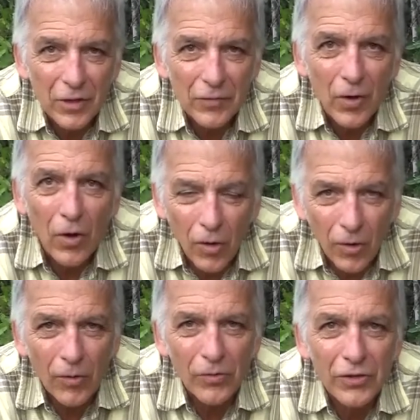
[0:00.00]
of
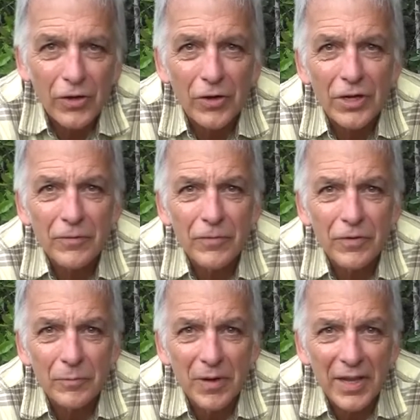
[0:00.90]
all the
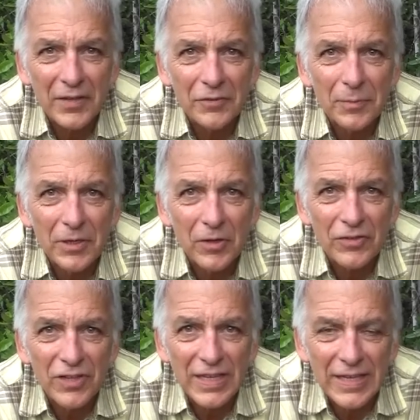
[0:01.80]
carnivorous plants
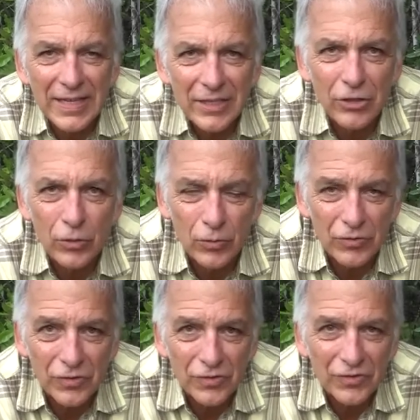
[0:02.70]
because it
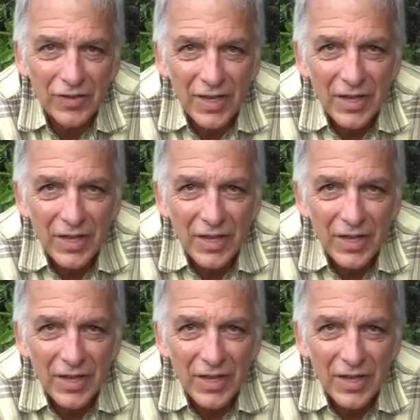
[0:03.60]
uses